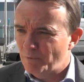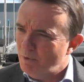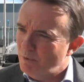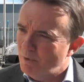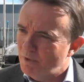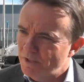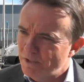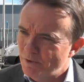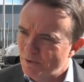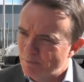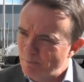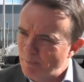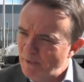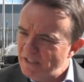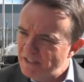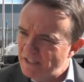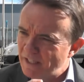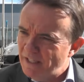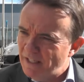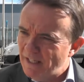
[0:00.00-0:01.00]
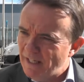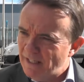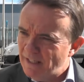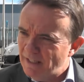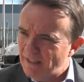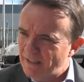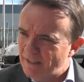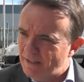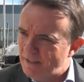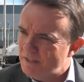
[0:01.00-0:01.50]
We want to use big data
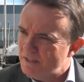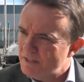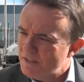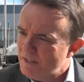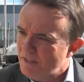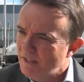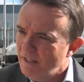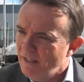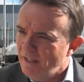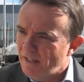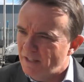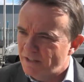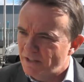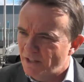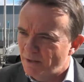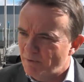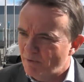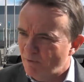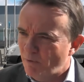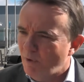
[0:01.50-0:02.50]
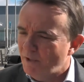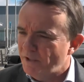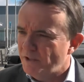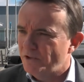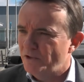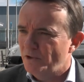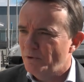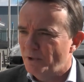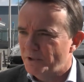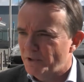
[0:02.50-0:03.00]
analytics in terms of what
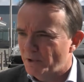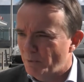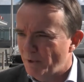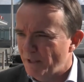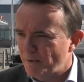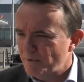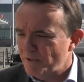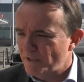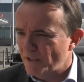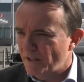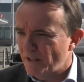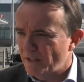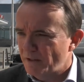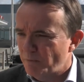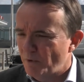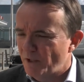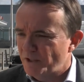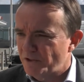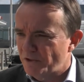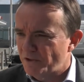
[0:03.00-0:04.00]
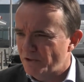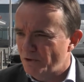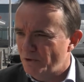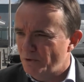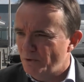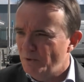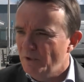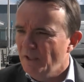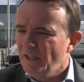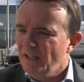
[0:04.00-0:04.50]
you do on your website, what you
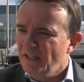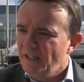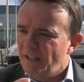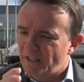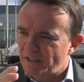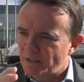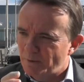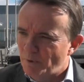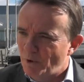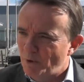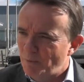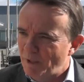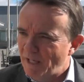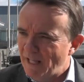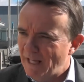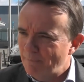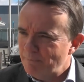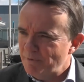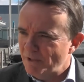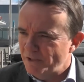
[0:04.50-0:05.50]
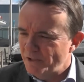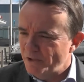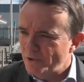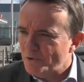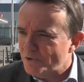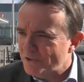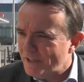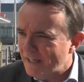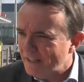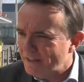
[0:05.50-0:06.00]
do in your mobile apps, and
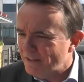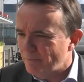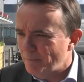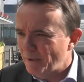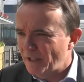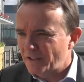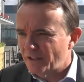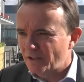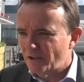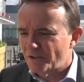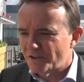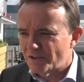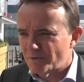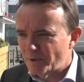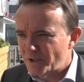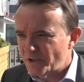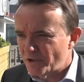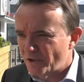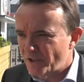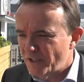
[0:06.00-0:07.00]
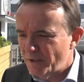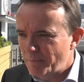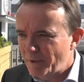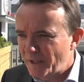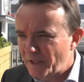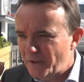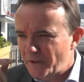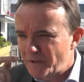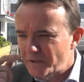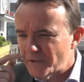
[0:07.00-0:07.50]
use that to make the customer journey
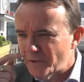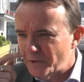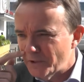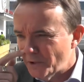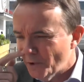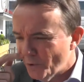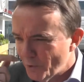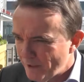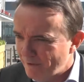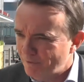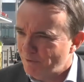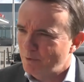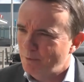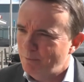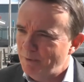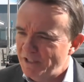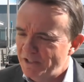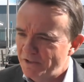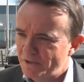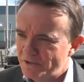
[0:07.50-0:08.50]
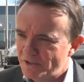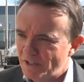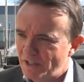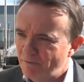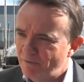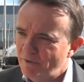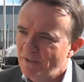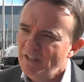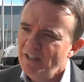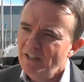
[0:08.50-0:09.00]
better, so you don't have to repeat yourself.